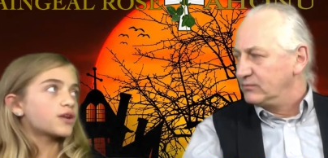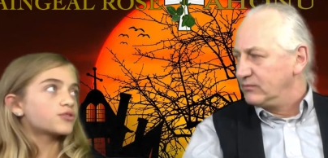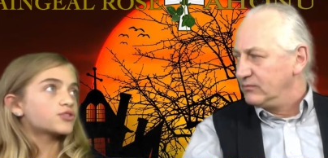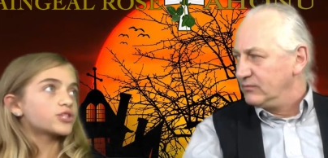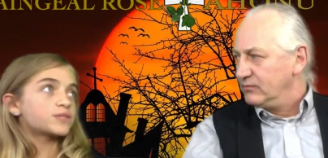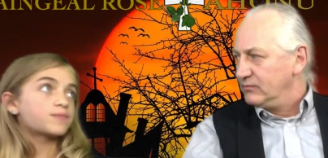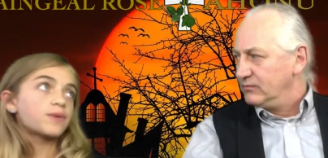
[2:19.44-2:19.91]

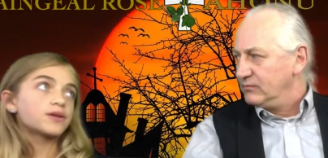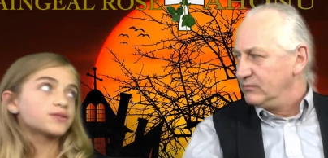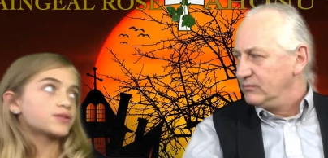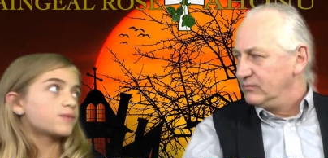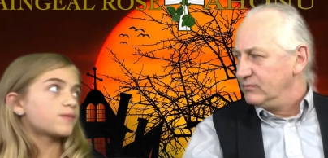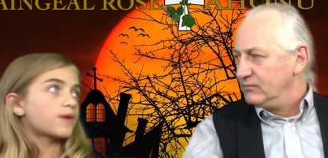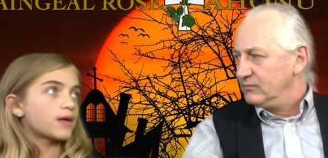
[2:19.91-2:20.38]
Speaker 1: energy is
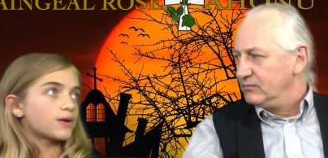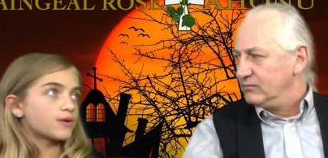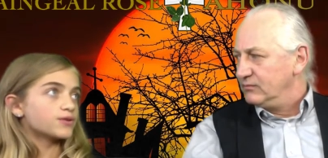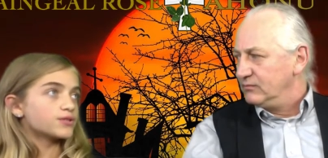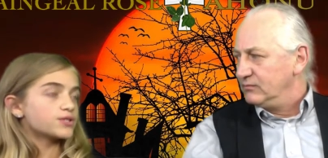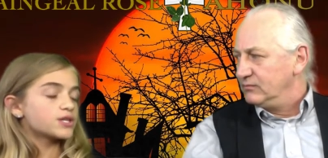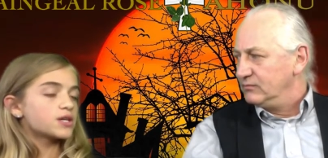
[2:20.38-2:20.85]
positive
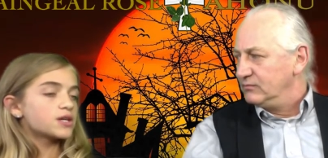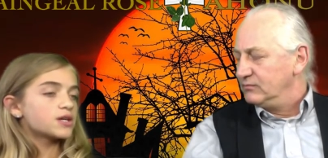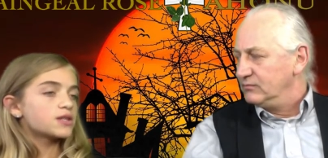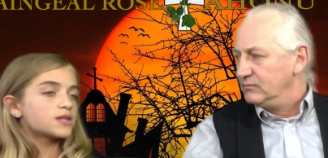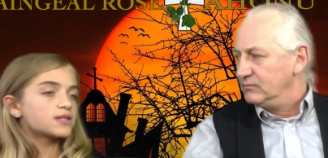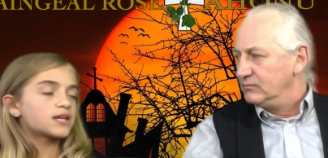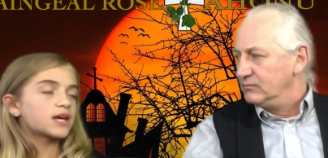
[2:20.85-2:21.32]

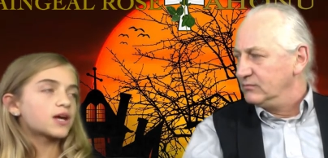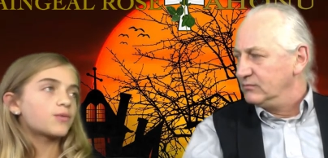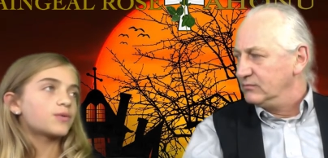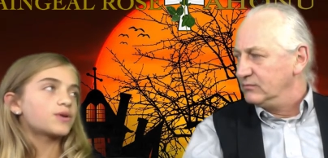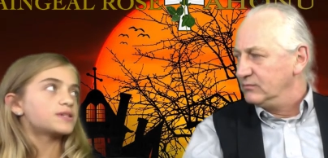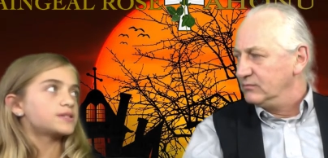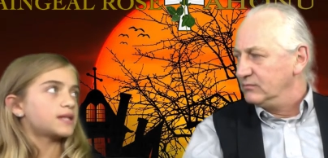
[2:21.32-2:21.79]
energy. The
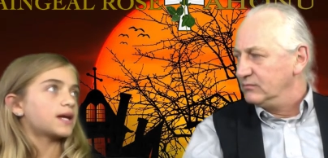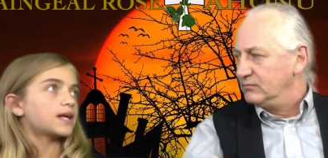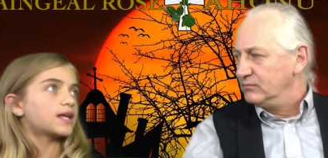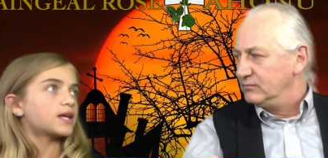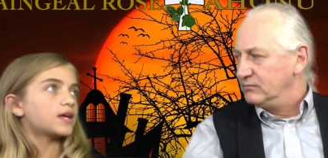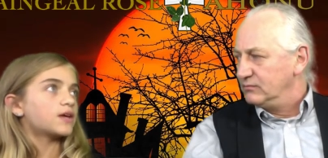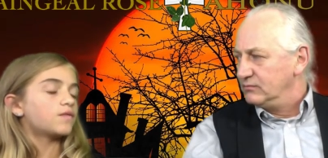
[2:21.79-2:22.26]
second one is
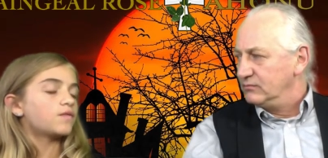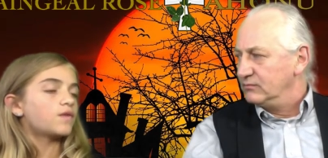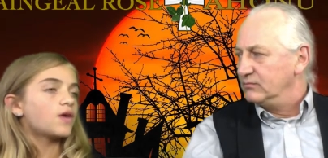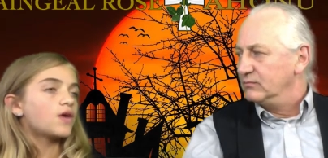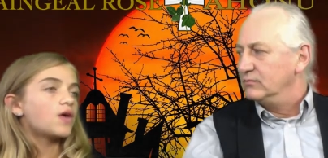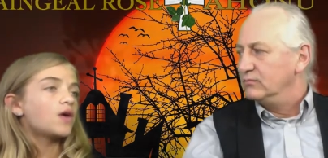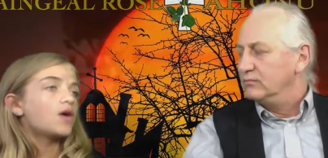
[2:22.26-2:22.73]
negative.